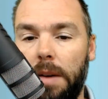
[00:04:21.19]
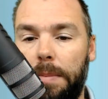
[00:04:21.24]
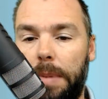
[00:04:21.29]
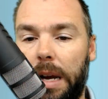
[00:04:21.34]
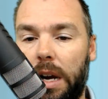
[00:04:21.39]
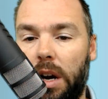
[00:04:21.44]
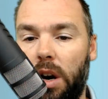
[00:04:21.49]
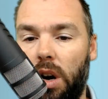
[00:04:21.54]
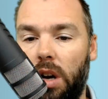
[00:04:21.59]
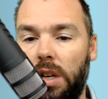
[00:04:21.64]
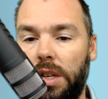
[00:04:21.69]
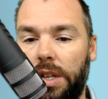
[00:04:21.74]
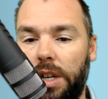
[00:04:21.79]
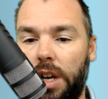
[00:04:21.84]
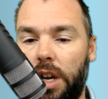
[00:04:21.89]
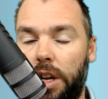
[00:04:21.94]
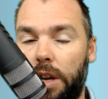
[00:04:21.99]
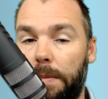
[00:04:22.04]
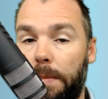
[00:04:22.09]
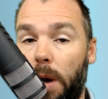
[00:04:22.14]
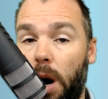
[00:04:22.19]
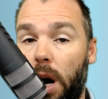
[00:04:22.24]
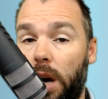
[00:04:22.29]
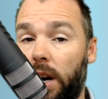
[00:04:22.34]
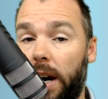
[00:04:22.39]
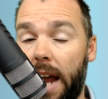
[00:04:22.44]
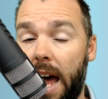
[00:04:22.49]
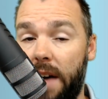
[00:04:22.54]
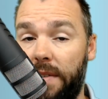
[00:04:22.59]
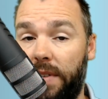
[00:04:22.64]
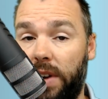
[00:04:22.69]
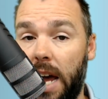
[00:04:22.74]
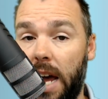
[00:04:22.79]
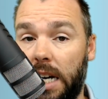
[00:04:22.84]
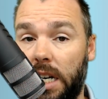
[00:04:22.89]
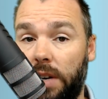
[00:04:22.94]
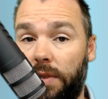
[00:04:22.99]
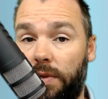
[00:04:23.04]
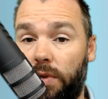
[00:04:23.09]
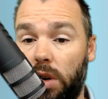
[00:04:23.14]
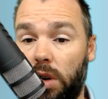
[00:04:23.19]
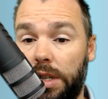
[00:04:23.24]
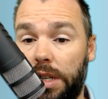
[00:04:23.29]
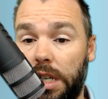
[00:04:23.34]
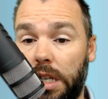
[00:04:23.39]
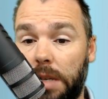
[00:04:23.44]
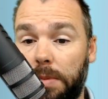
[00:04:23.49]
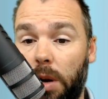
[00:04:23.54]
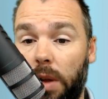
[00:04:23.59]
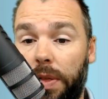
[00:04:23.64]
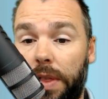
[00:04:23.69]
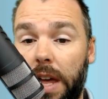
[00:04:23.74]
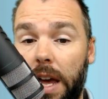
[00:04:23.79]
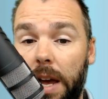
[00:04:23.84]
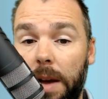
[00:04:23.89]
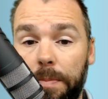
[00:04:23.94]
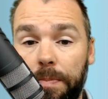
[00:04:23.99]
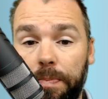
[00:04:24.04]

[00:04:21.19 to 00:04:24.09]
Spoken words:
because you might not have an active roster spot there.